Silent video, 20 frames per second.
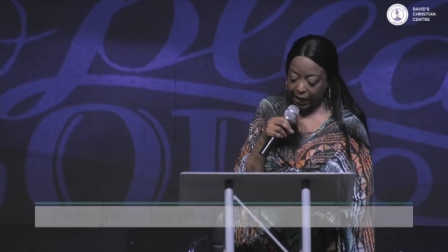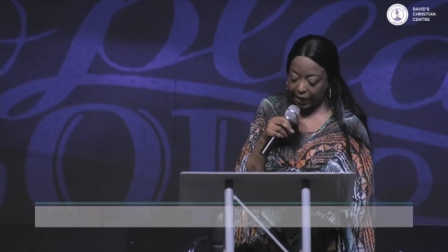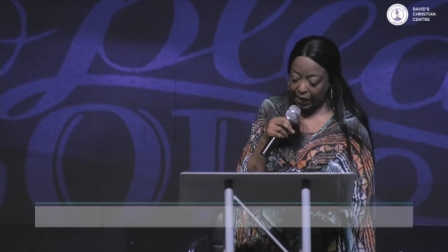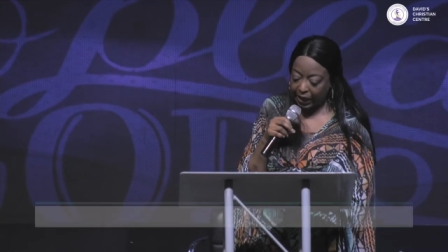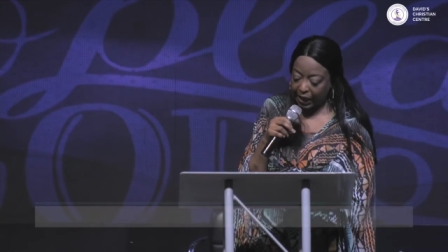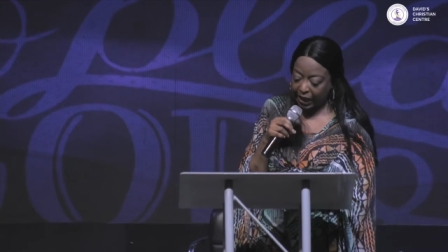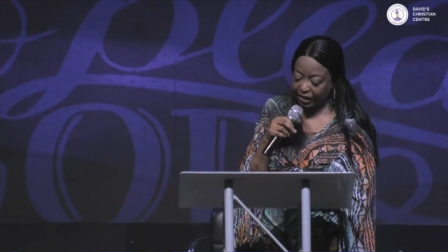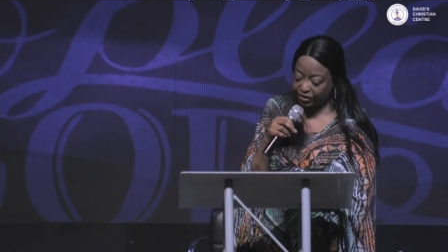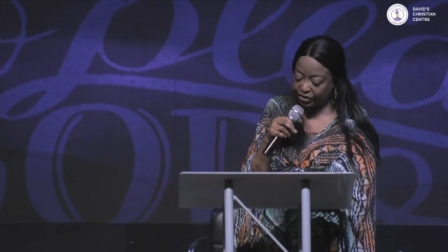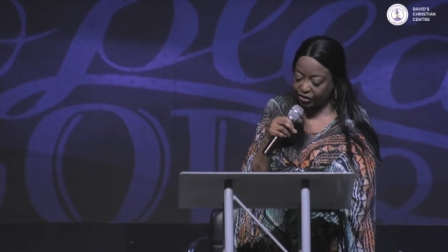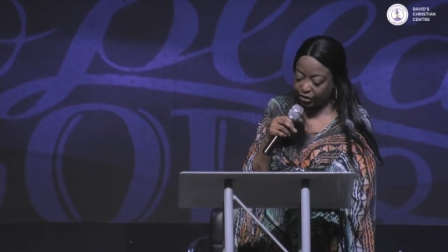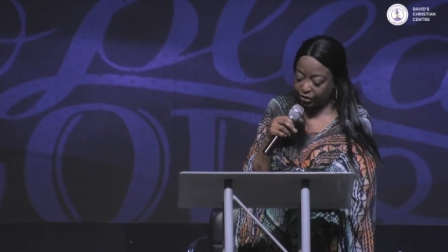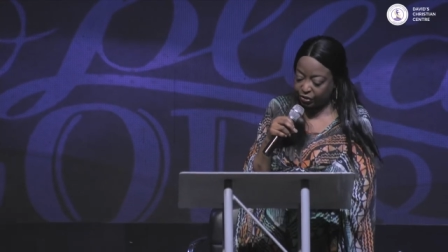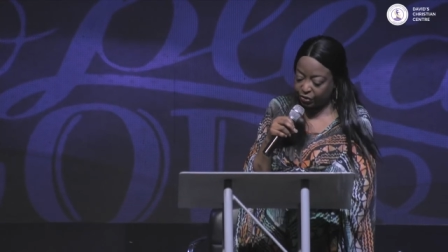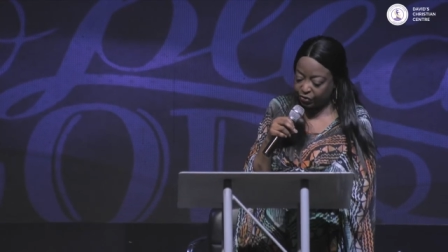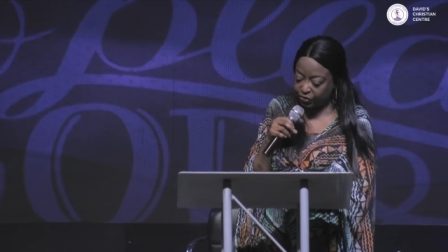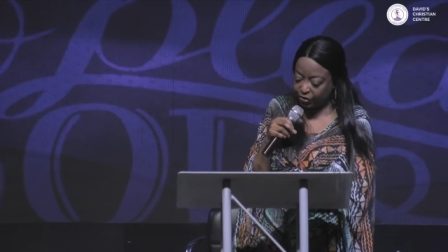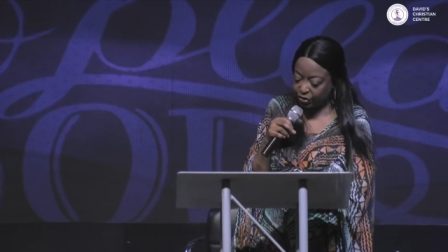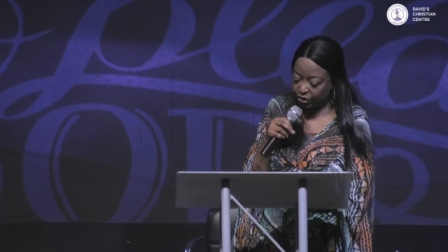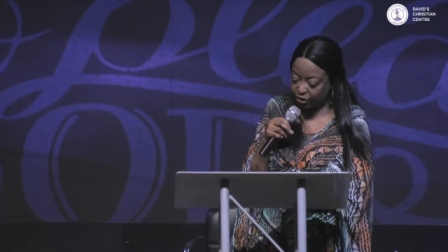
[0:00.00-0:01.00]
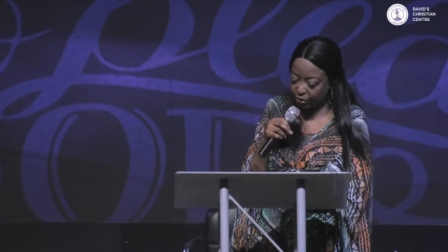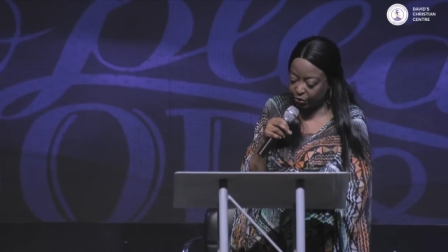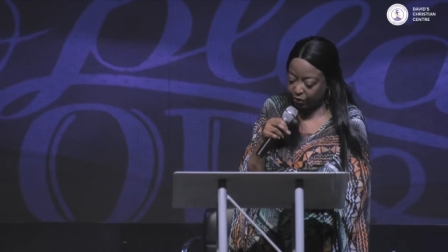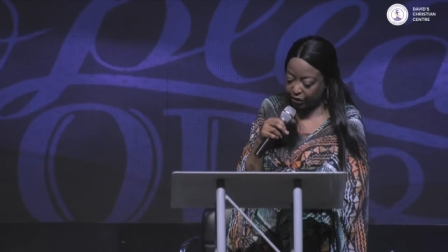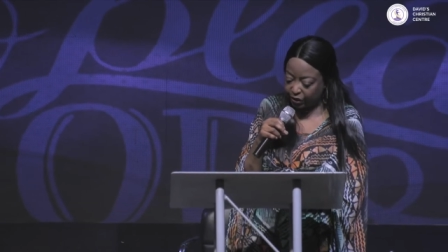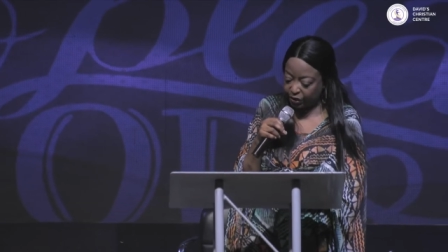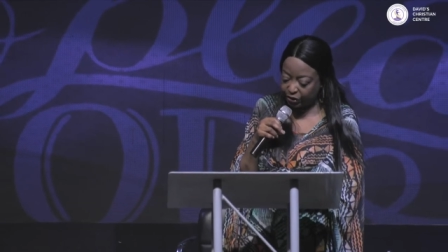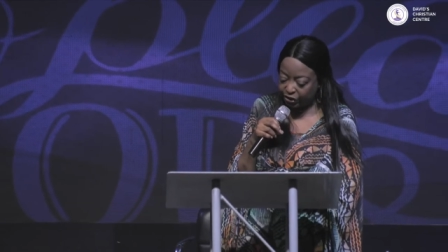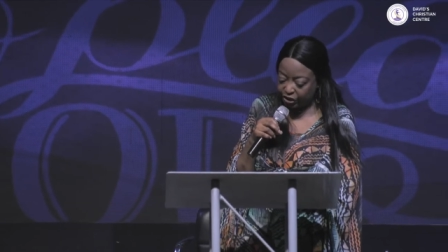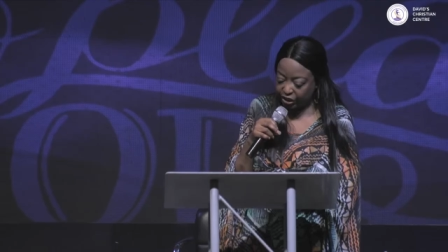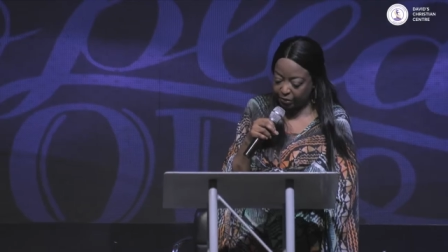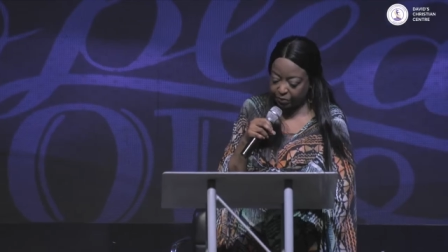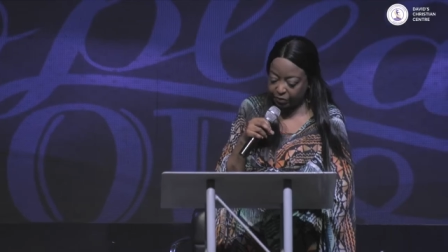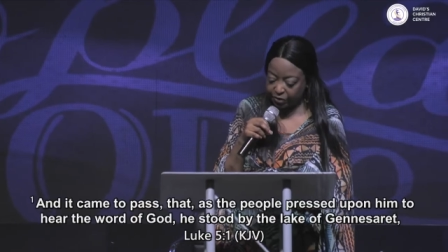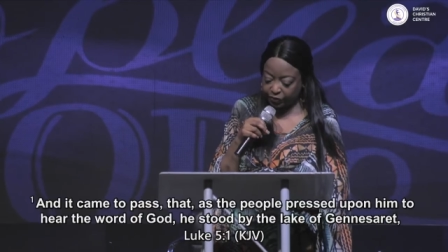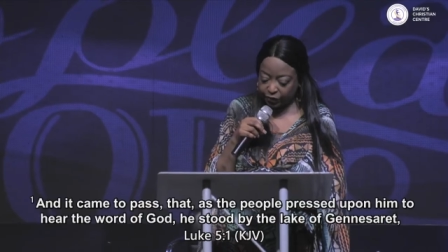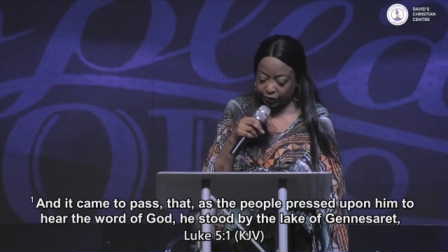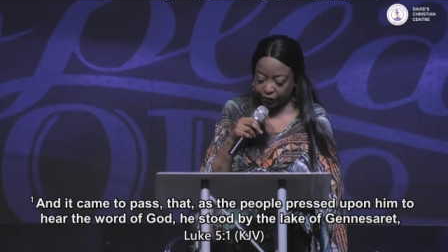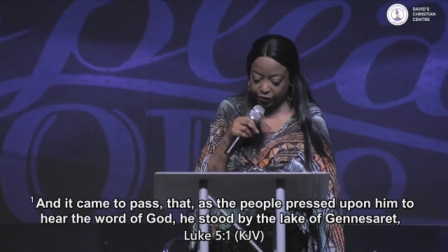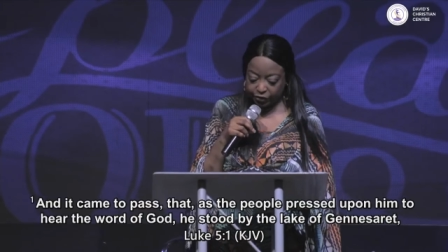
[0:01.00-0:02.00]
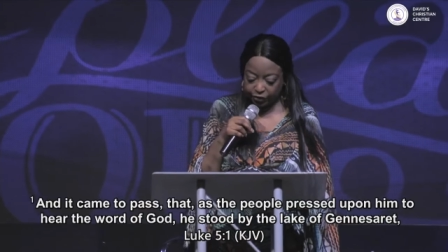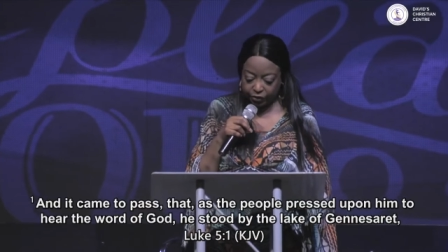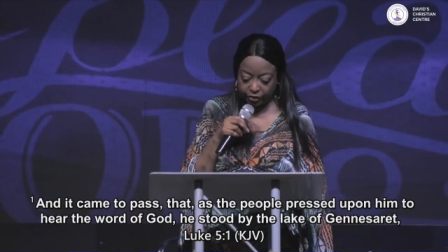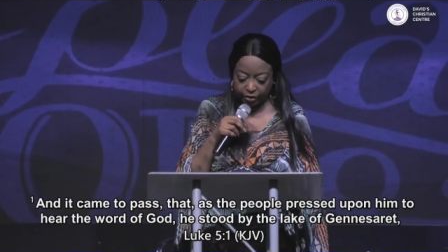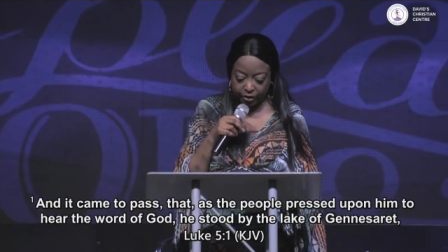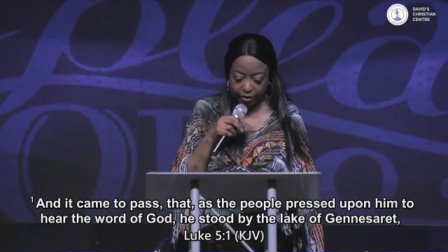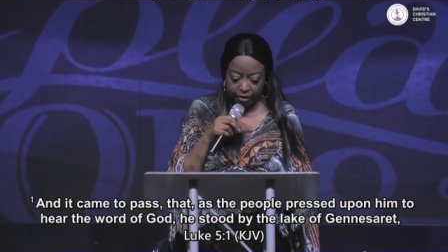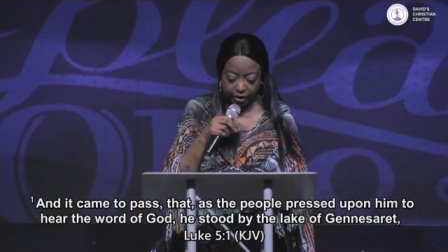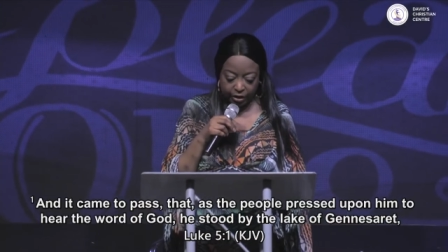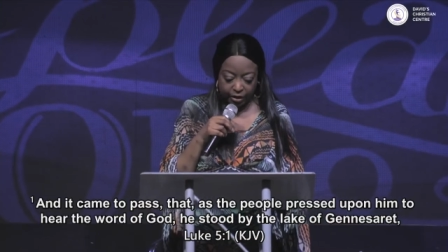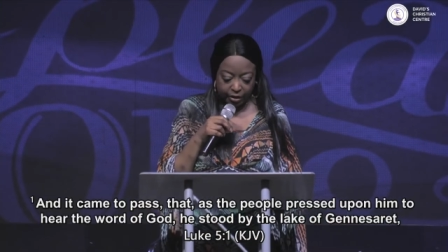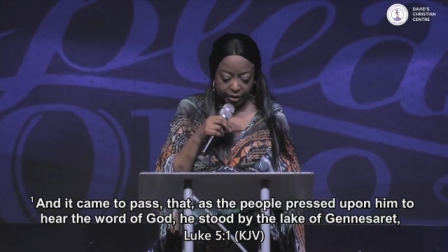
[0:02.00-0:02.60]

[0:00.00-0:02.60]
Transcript: And I like to use the New King James Version.